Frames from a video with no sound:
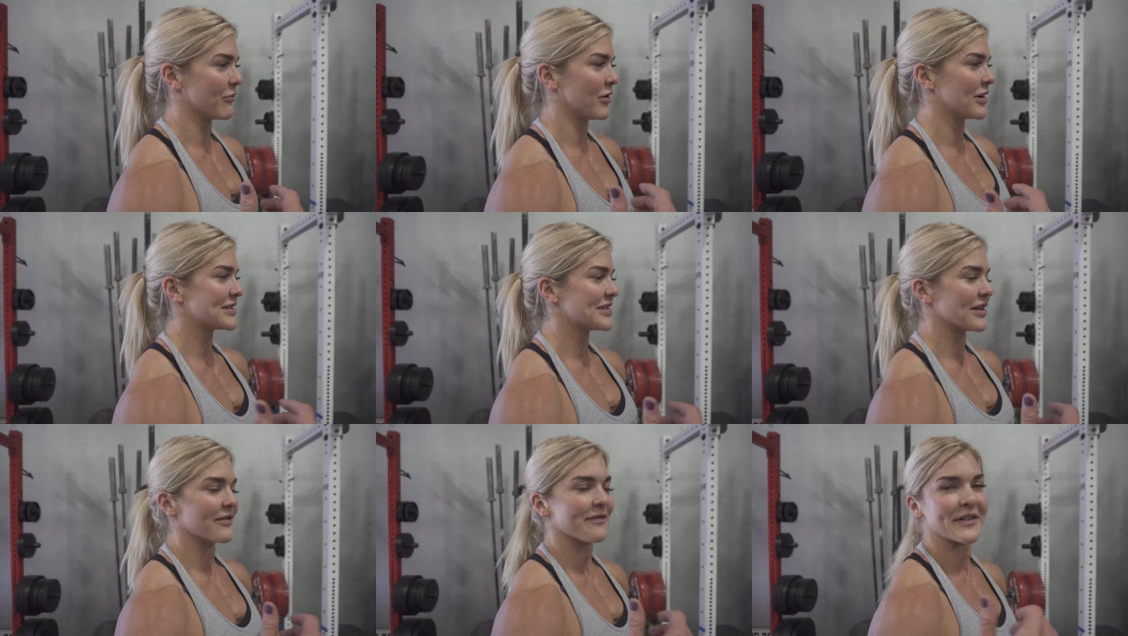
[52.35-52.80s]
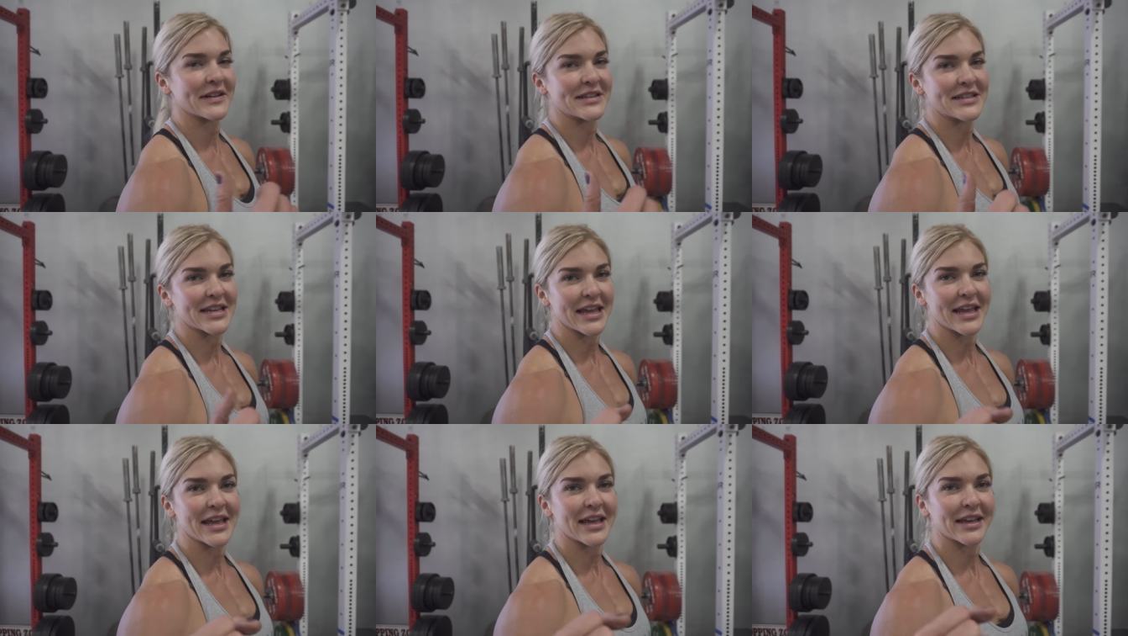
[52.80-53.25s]
once it
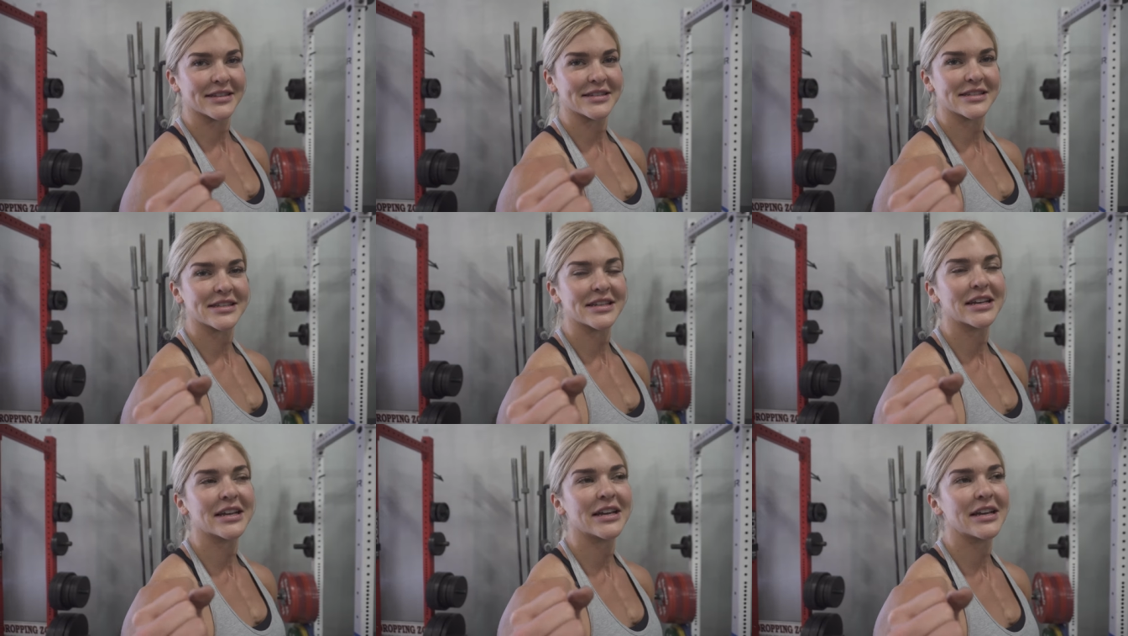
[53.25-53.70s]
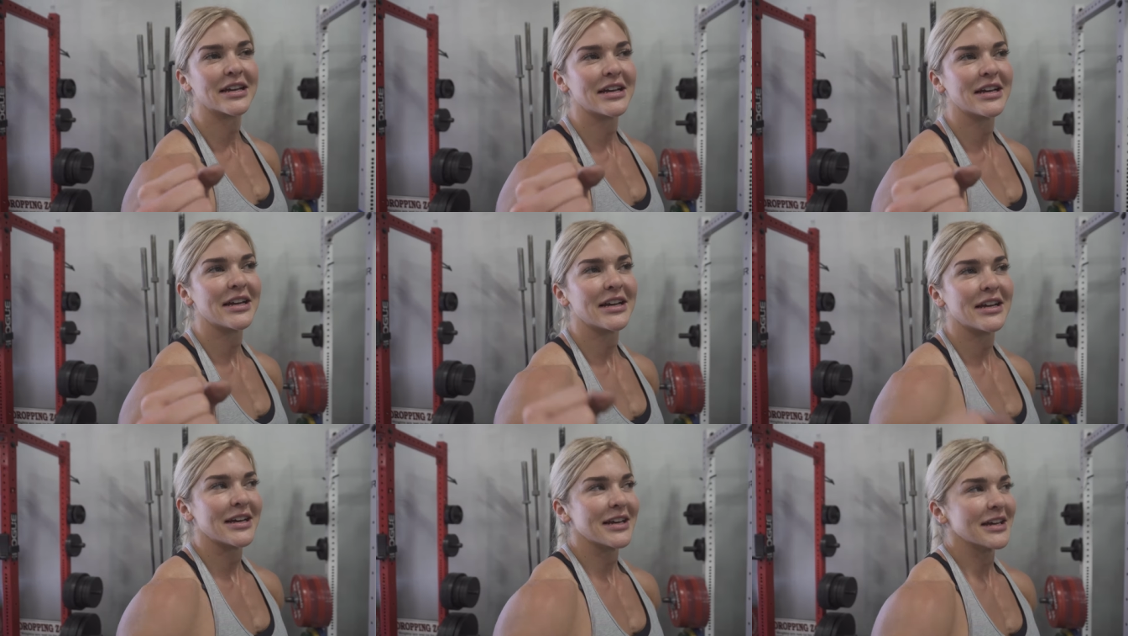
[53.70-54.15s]
fatigues,
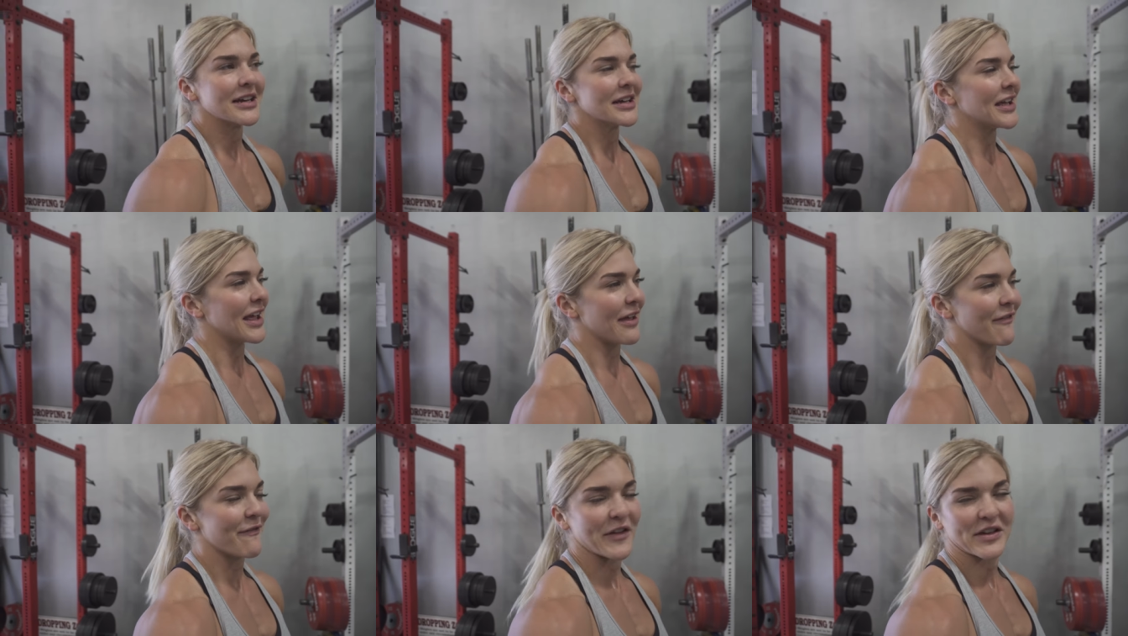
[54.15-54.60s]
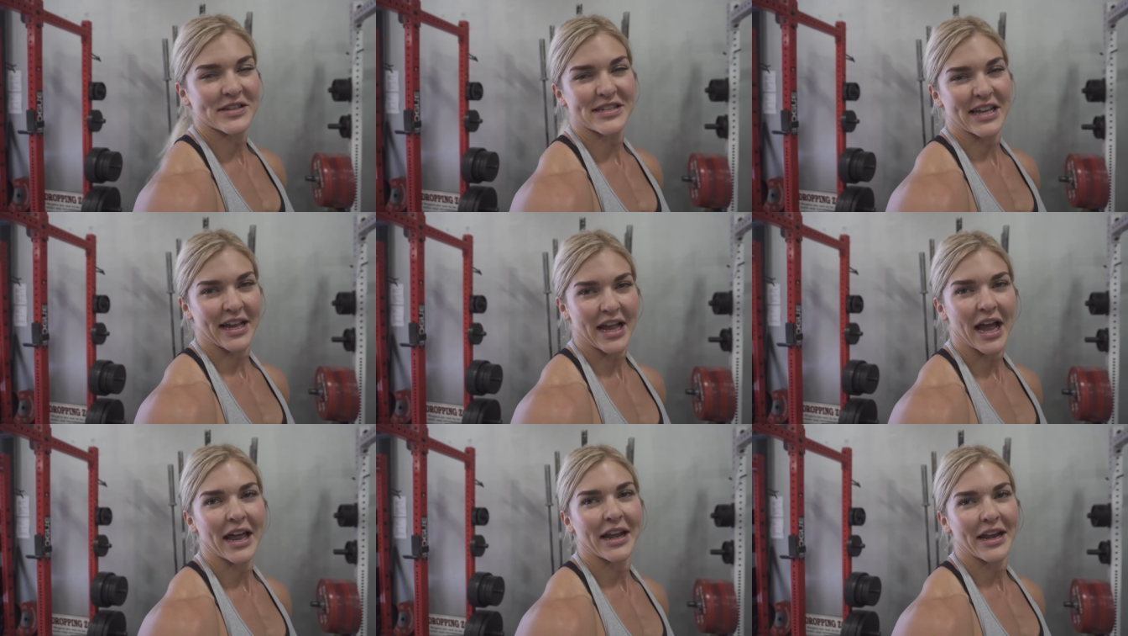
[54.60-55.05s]
it feels
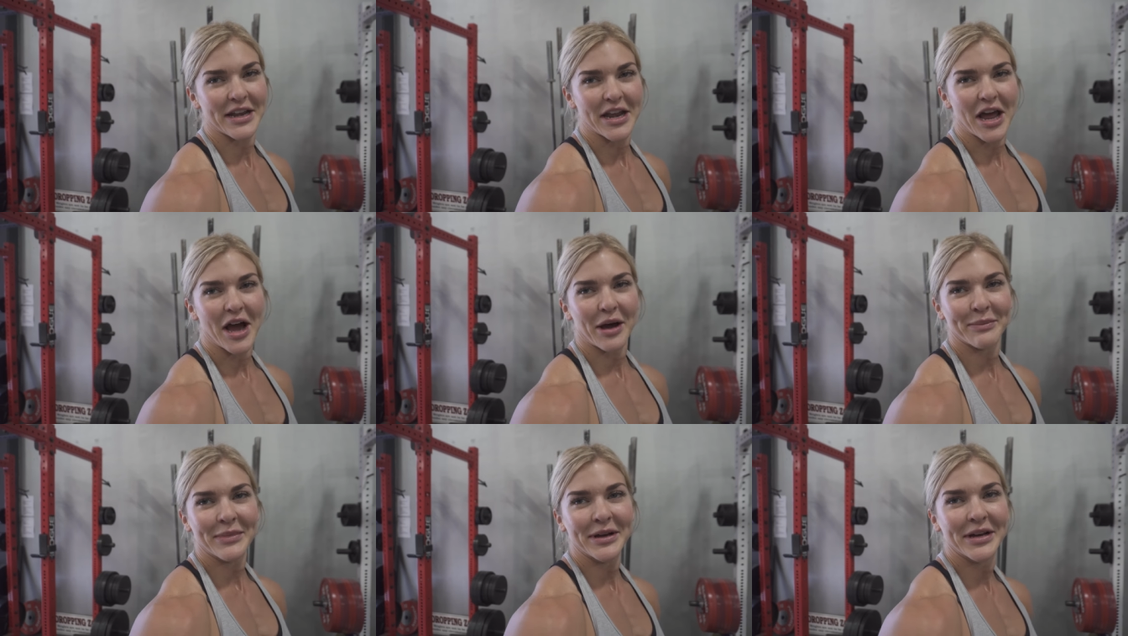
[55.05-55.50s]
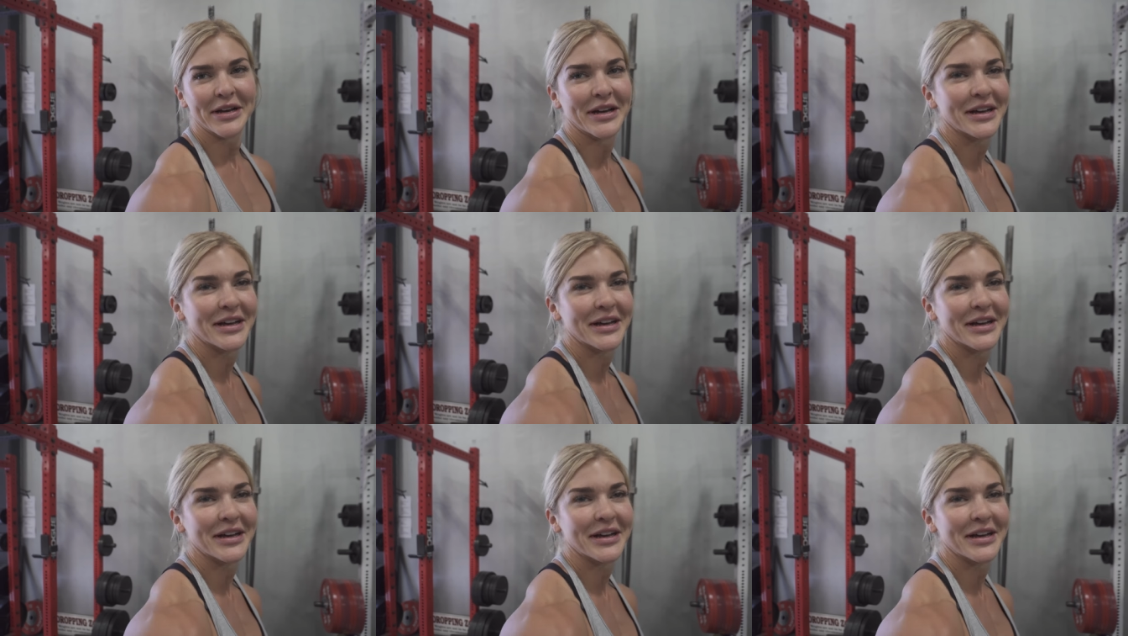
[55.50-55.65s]
like kind of numb.